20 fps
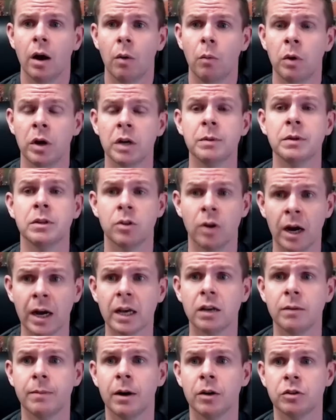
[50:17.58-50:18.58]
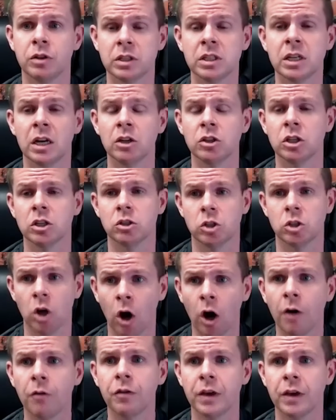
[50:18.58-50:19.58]
We're going to be talking about the Celtics
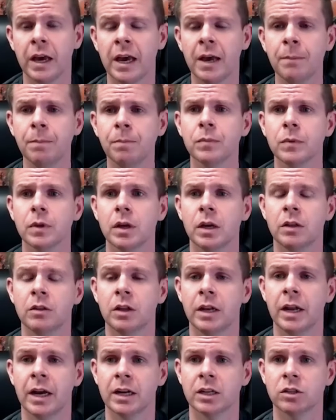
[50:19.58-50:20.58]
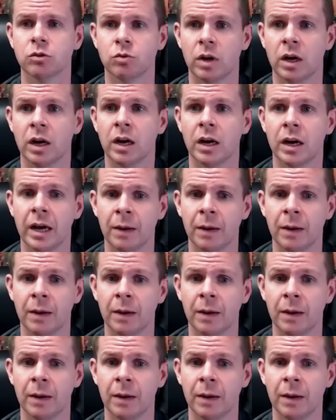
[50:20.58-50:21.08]
golf game in the next uh,